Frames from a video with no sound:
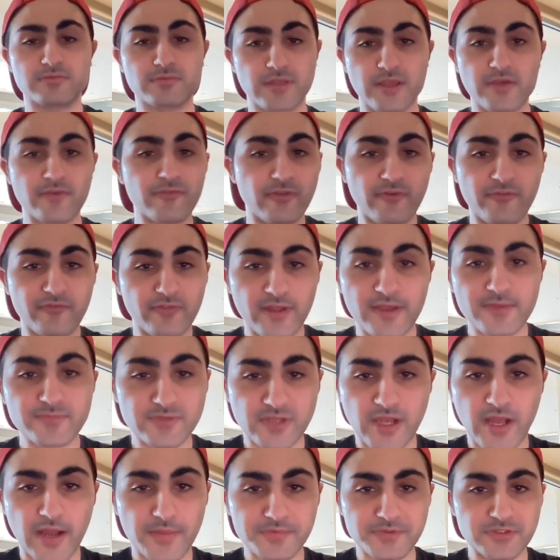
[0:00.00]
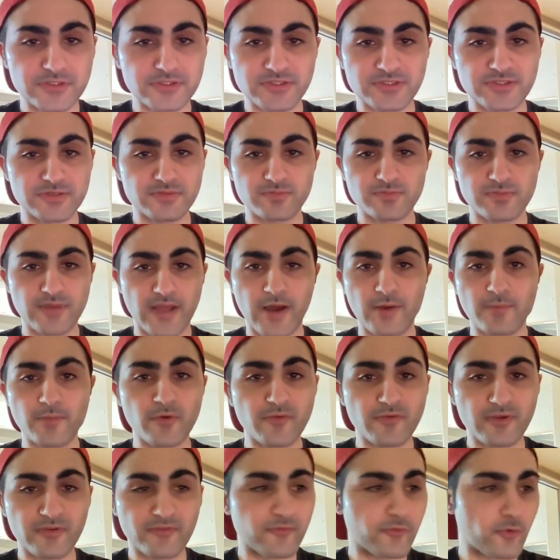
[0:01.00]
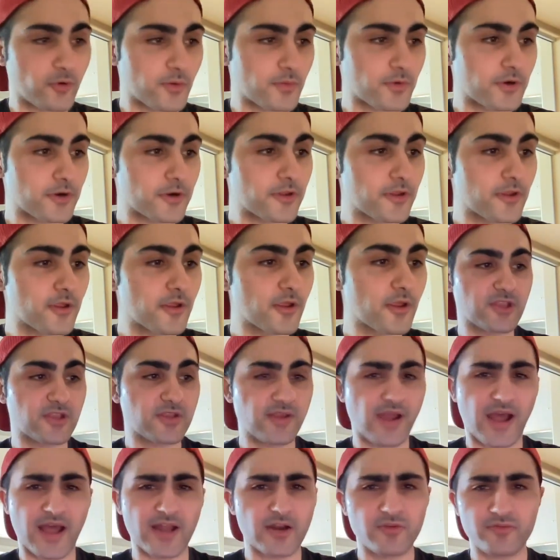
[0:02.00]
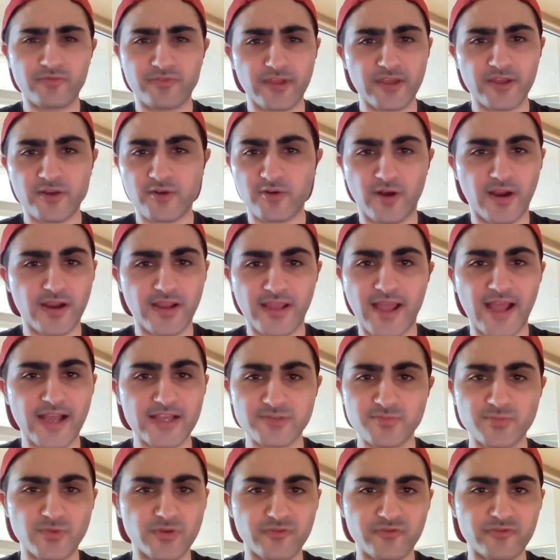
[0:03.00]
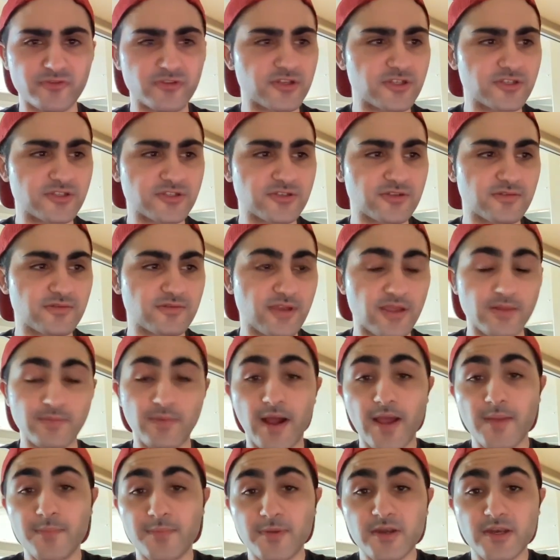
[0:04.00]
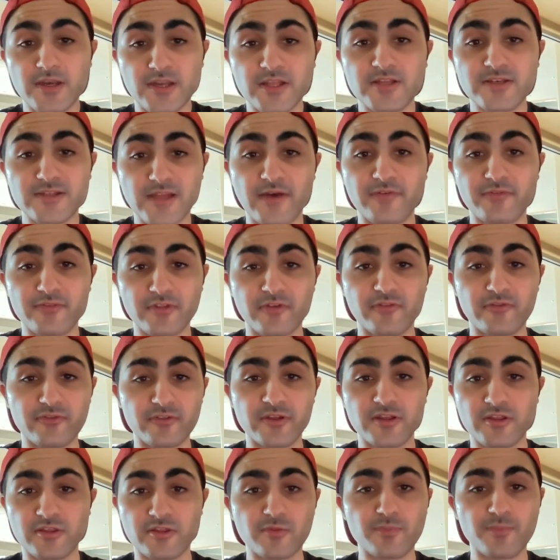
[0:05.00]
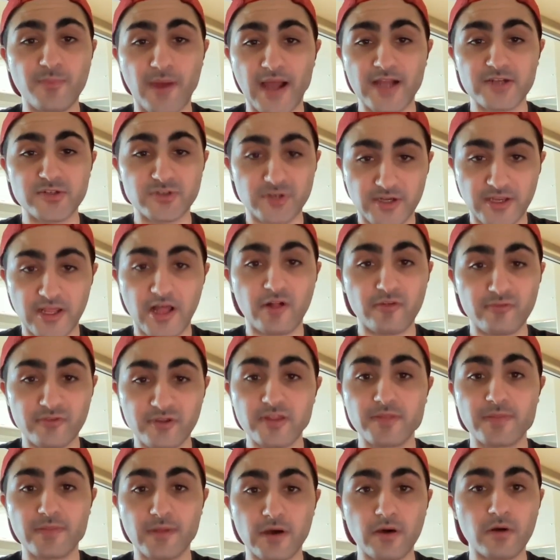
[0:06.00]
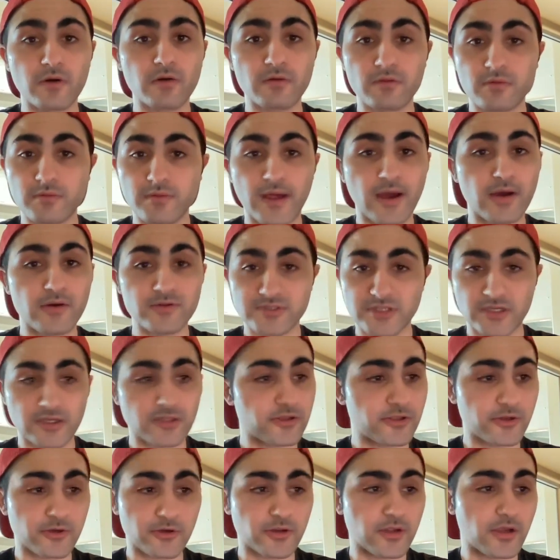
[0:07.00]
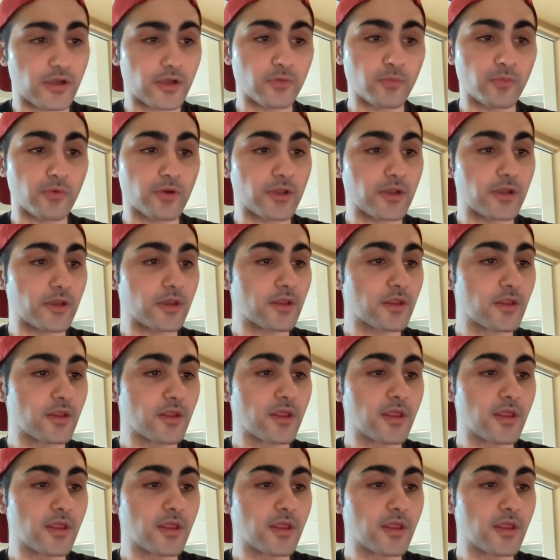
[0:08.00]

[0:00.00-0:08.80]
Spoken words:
give the Flames options now moving forward. I don't think Craig has been fleeced. In my opinion, he definitely fleeced Patrick Galvin, though. That was a clear-cut win.